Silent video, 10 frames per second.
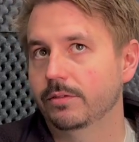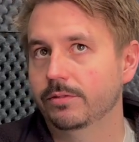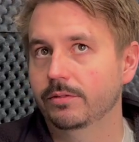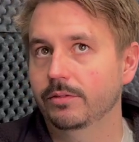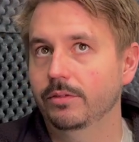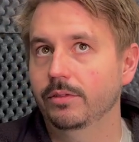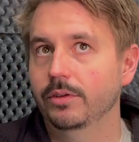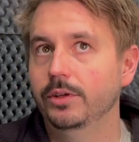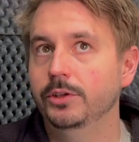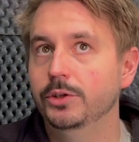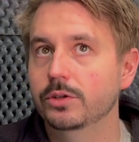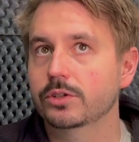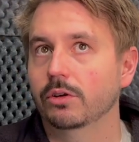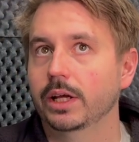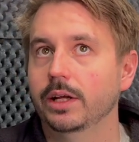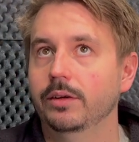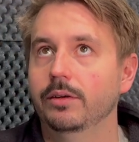of usually